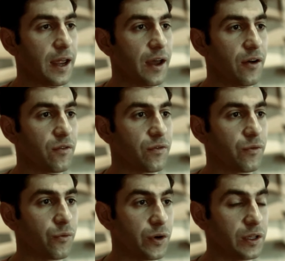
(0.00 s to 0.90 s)
have
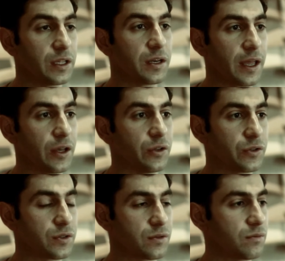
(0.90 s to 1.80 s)
really nailed
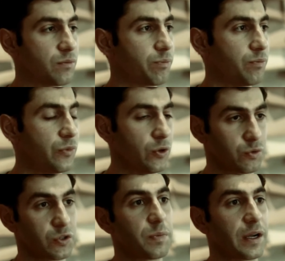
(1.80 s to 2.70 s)
those
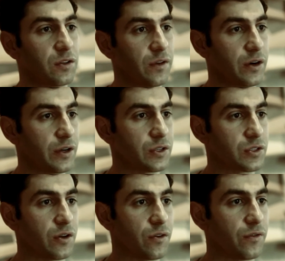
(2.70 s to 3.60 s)
respective areas
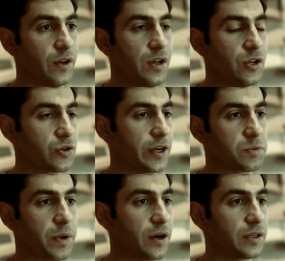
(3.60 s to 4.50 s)
of
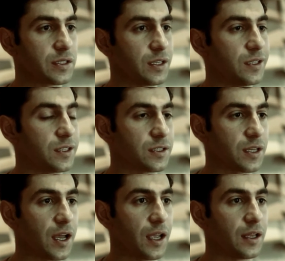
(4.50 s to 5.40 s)
transparency,
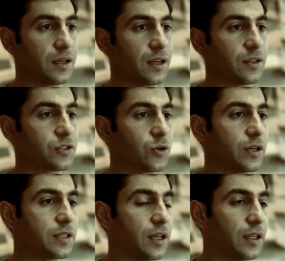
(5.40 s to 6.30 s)
design, and
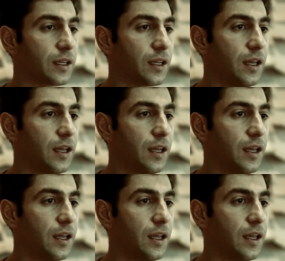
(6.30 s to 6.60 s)
storytelling.